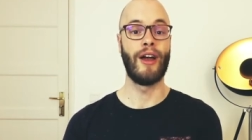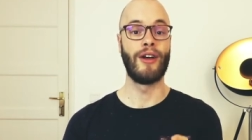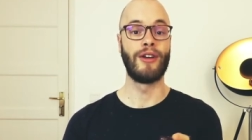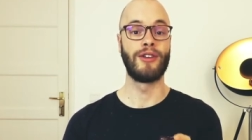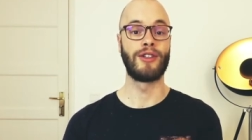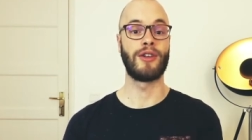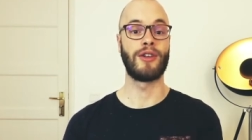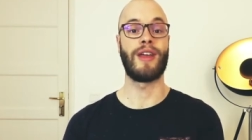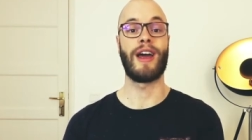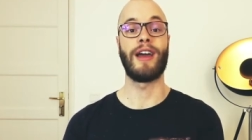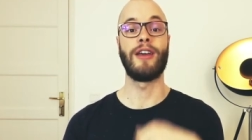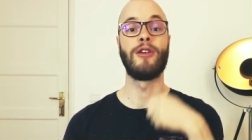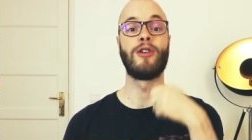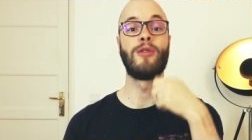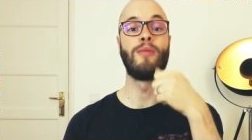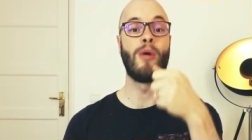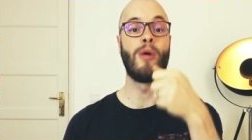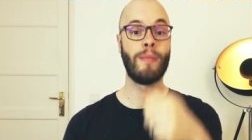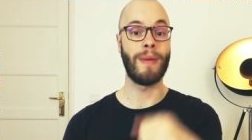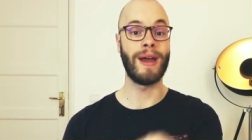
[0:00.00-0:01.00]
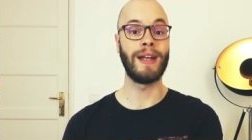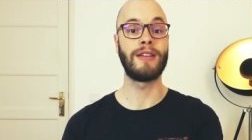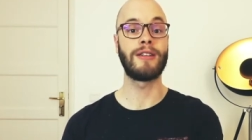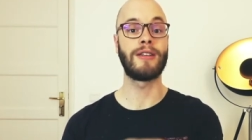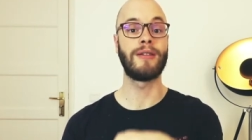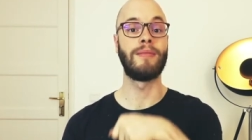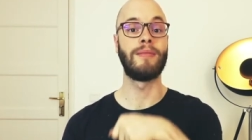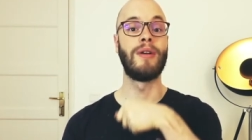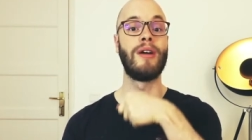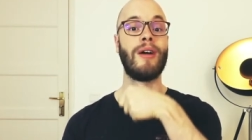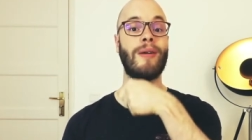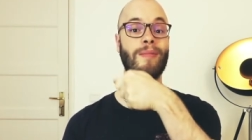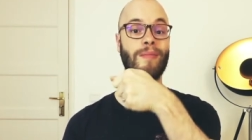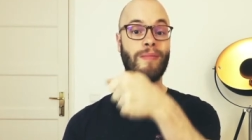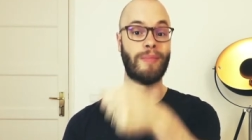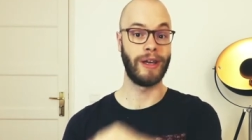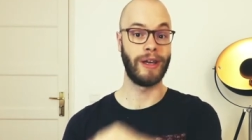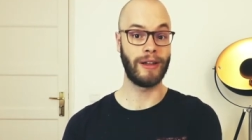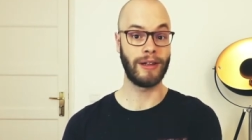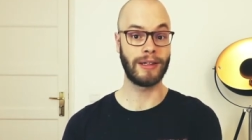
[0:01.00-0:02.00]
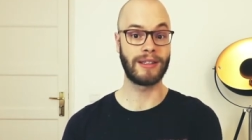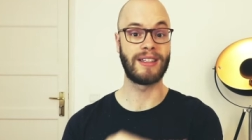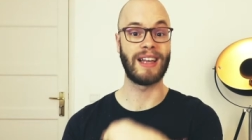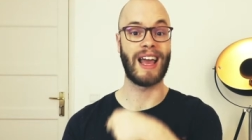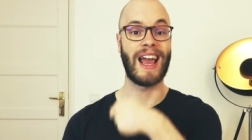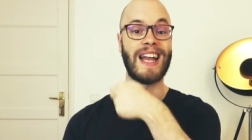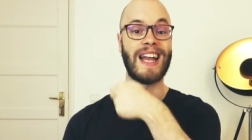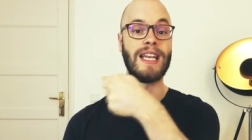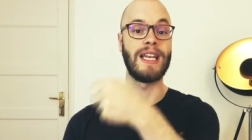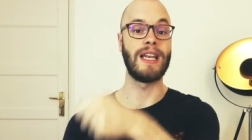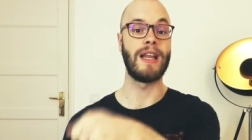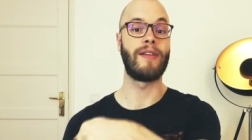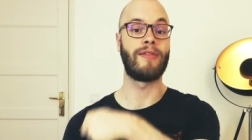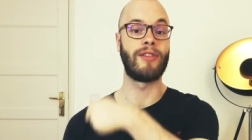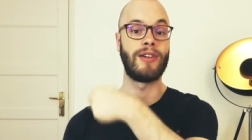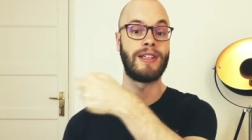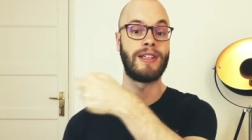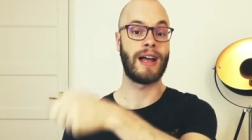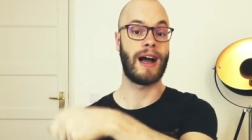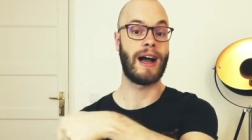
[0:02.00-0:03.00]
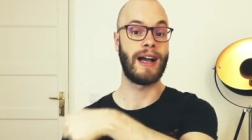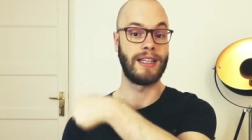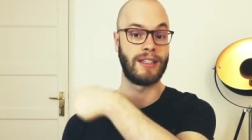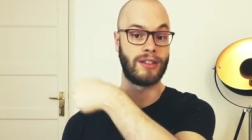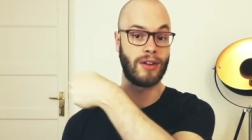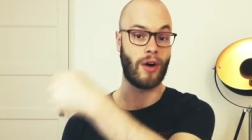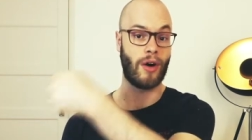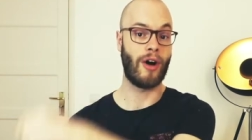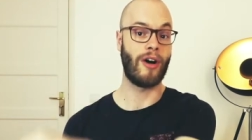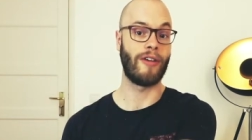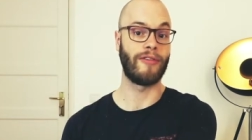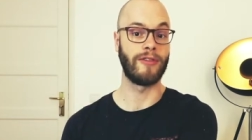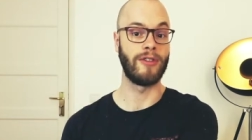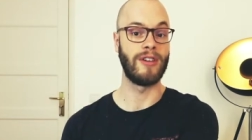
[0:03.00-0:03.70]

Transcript: so that your momentum builds and never dies off.